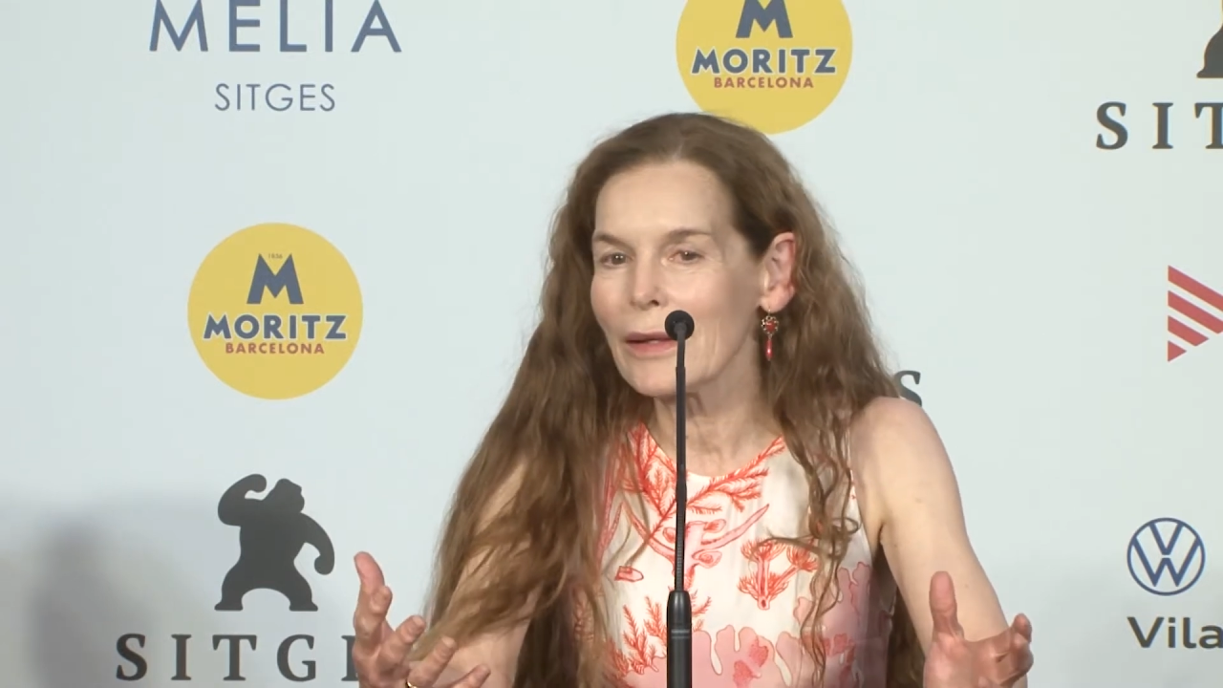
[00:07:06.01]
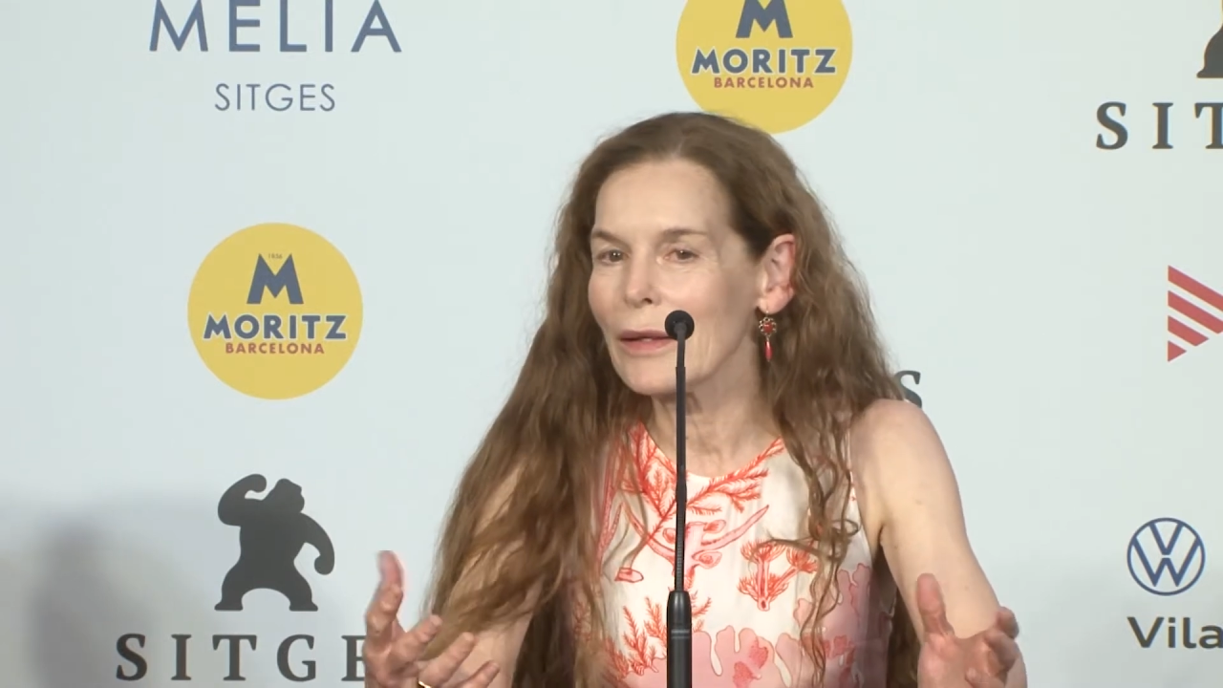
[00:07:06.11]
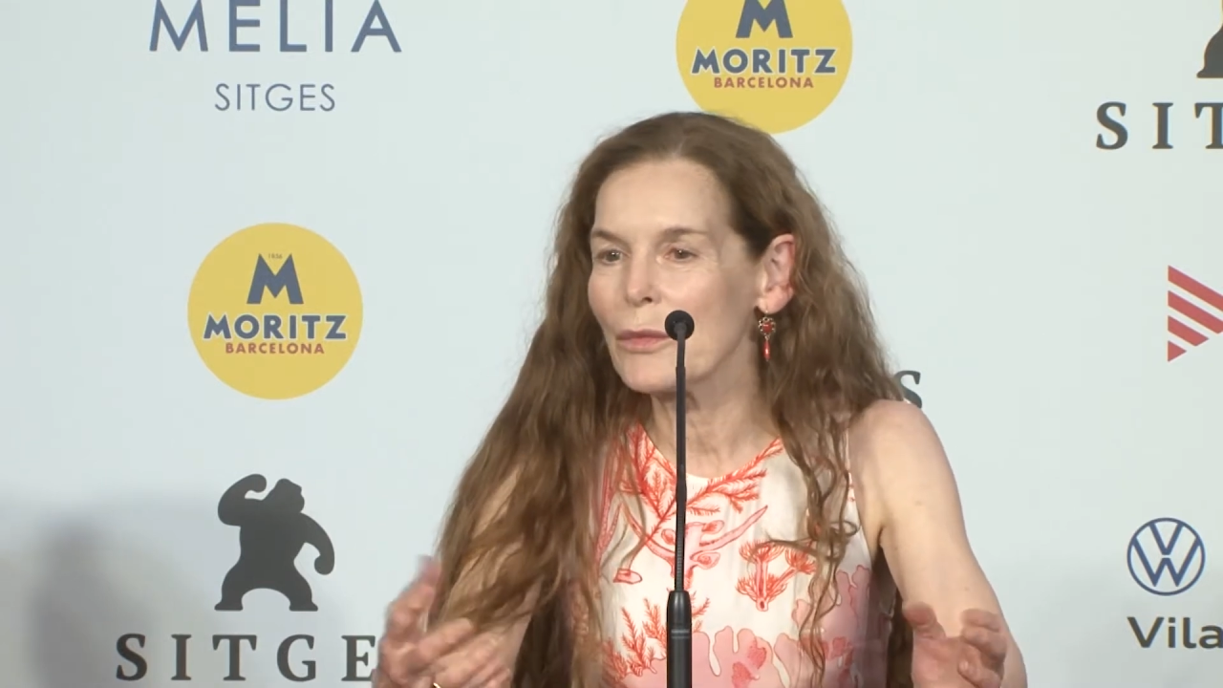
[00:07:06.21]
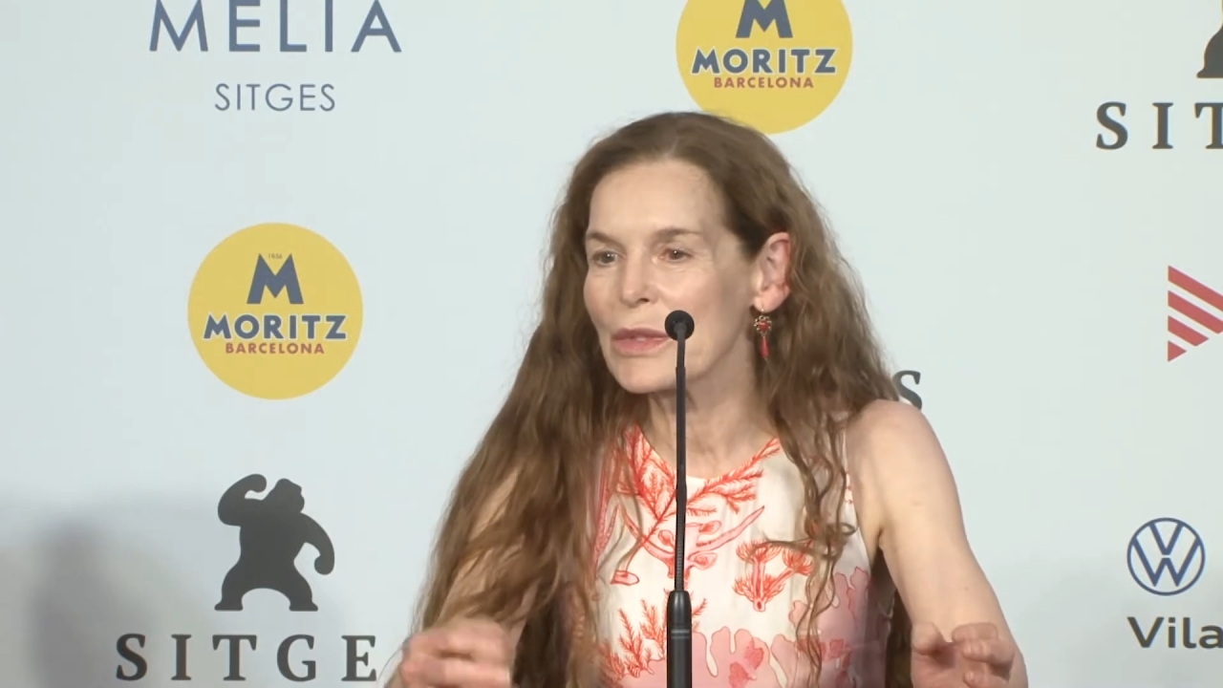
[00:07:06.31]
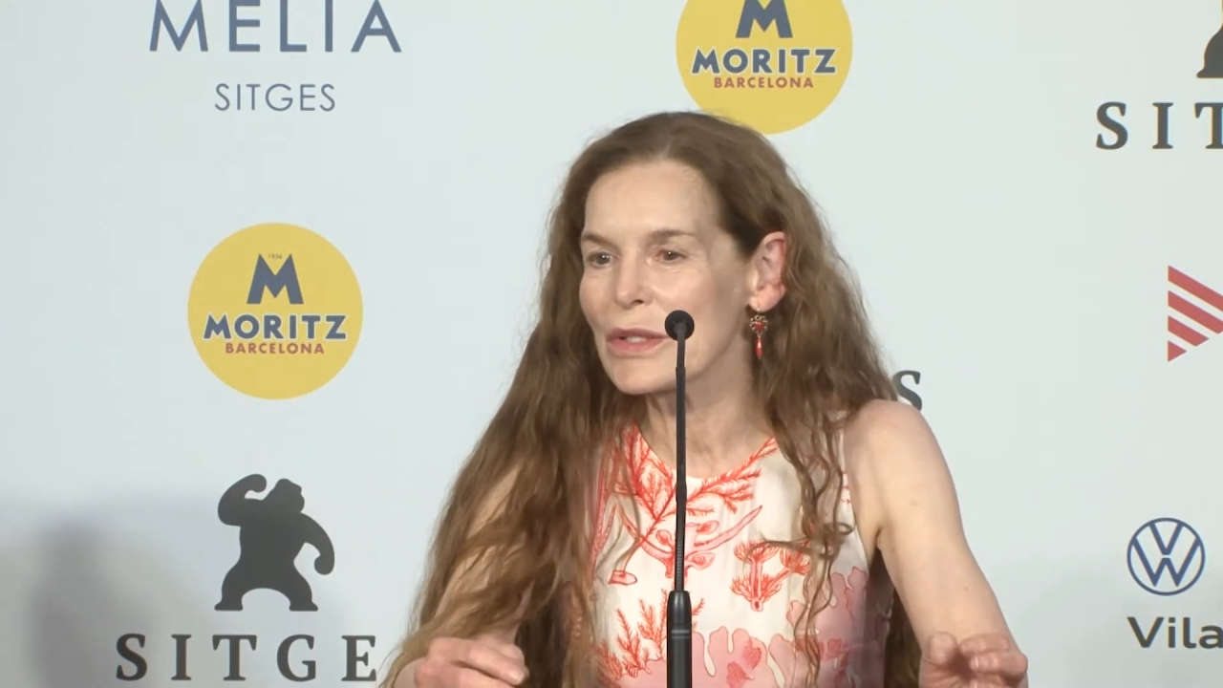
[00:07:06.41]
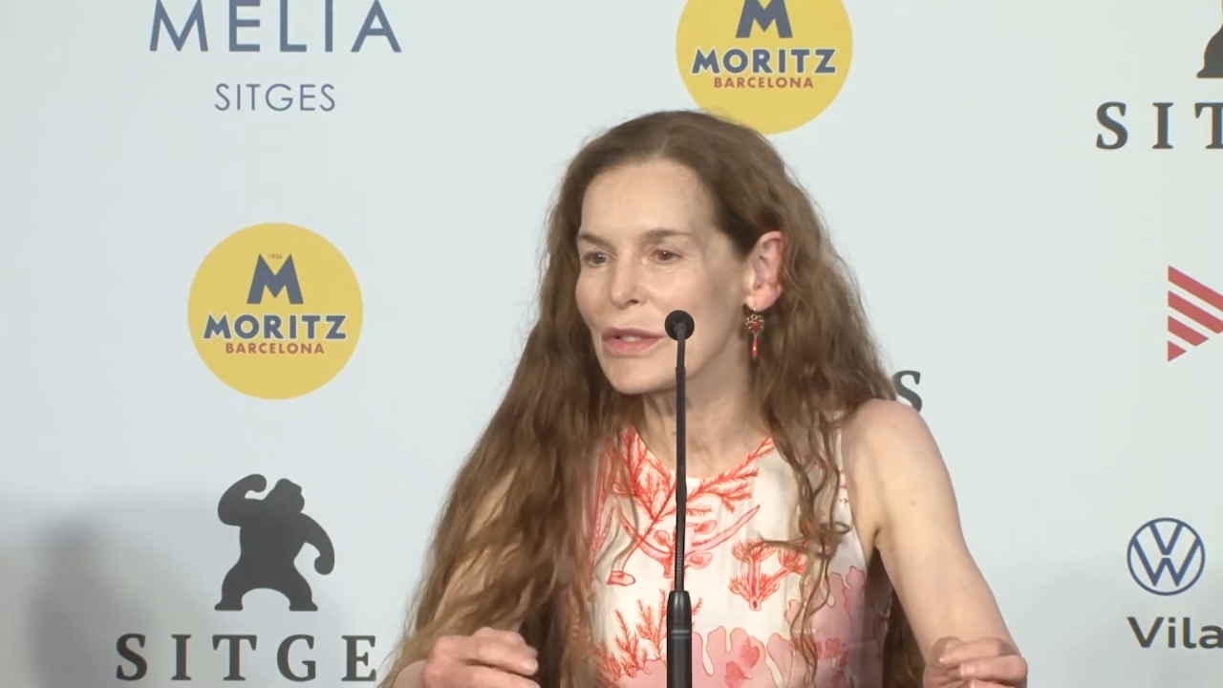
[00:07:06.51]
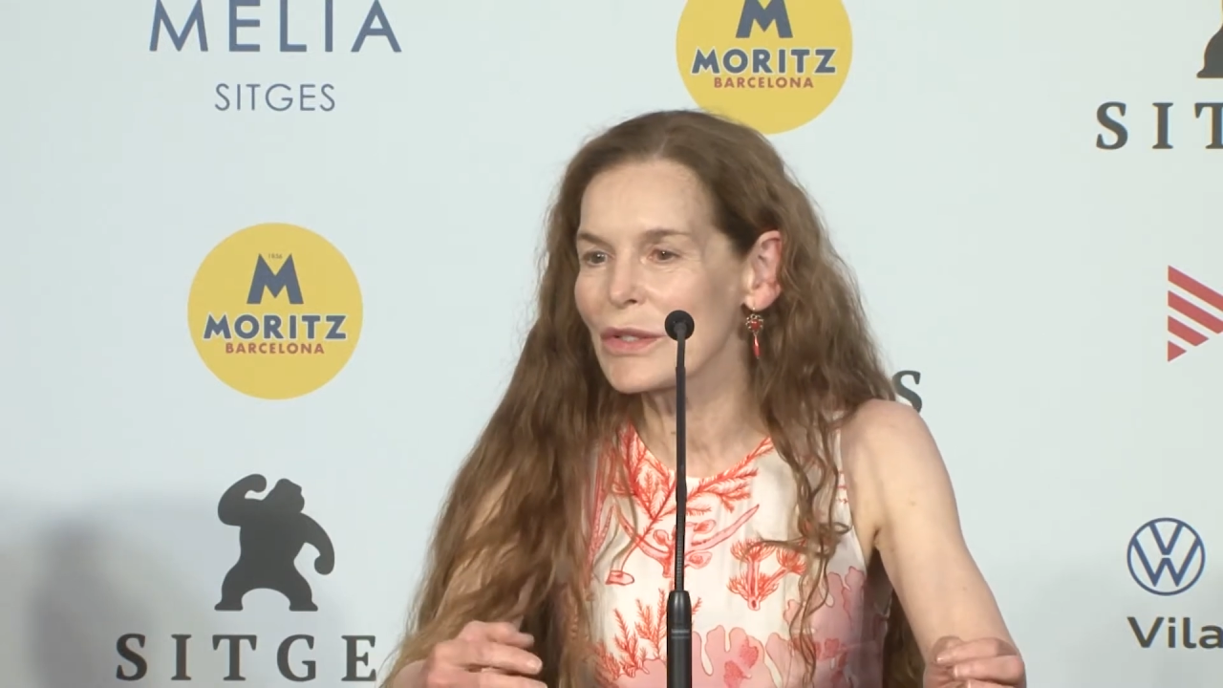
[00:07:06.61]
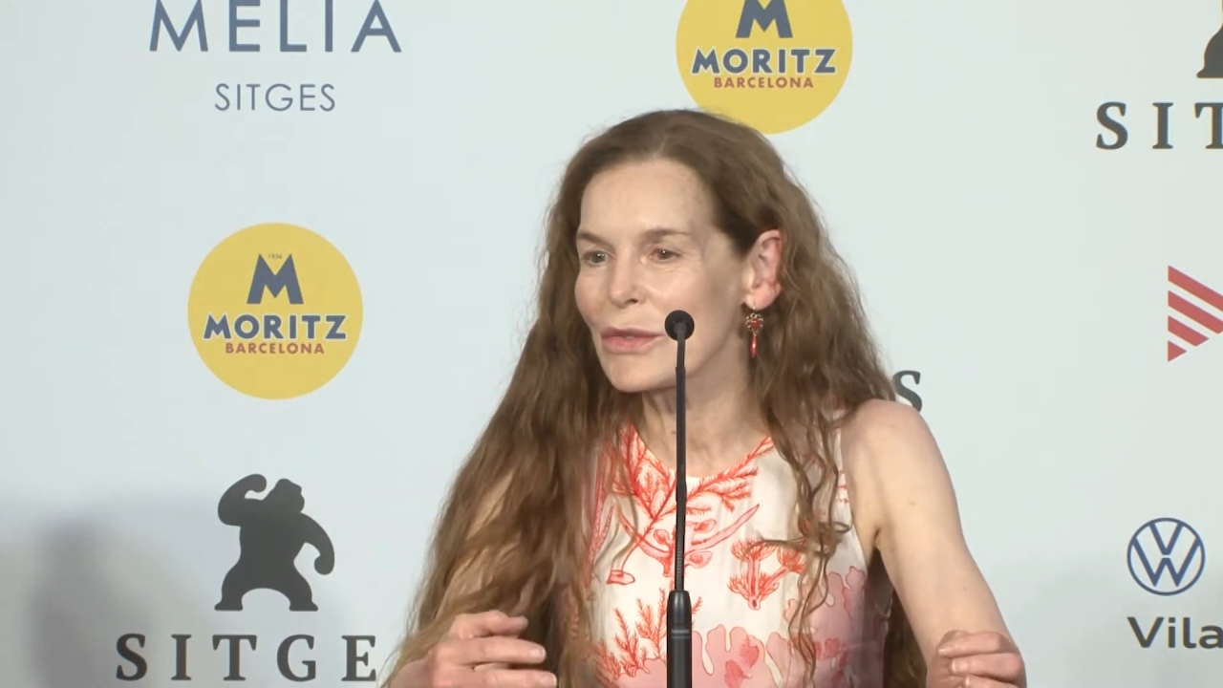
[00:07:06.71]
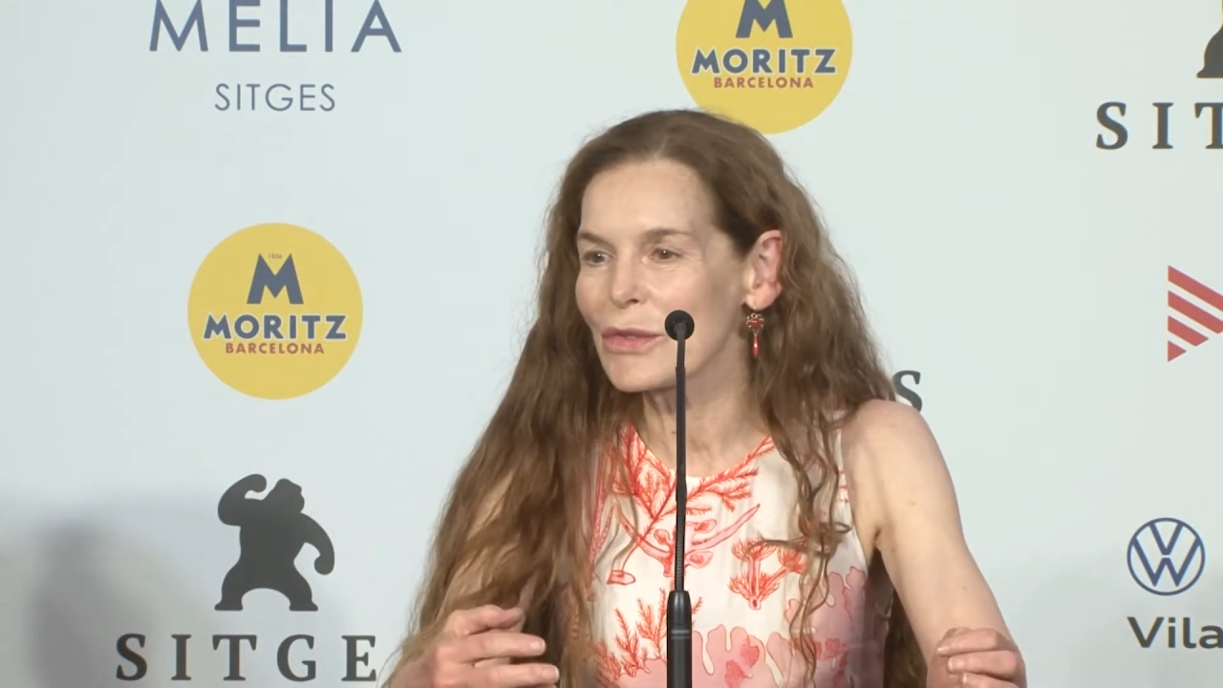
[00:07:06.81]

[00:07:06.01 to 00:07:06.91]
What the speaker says: he was